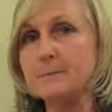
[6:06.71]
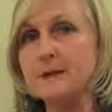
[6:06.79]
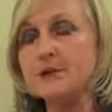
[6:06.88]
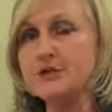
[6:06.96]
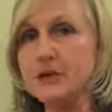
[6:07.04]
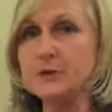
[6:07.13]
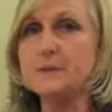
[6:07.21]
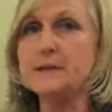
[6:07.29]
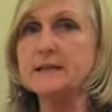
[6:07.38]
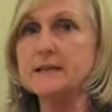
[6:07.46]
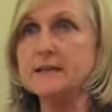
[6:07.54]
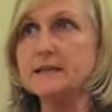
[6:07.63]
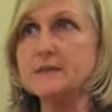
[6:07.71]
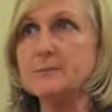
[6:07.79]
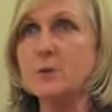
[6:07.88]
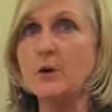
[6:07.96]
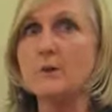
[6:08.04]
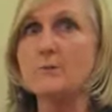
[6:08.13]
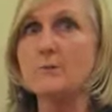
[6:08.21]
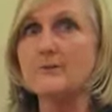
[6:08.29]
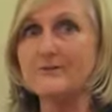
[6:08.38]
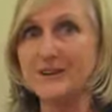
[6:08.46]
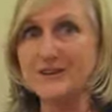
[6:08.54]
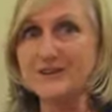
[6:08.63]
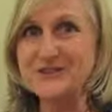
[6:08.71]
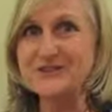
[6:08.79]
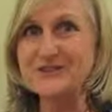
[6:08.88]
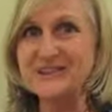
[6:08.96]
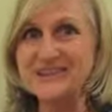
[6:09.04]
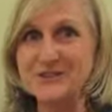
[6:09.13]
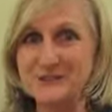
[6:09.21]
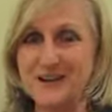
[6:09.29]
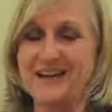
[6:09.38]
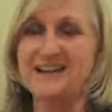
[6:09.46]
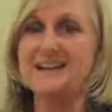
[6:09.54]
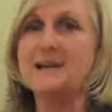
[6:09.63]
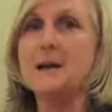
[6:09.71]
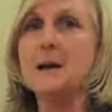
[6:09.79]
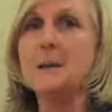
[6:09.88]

but generally it's more professionally trained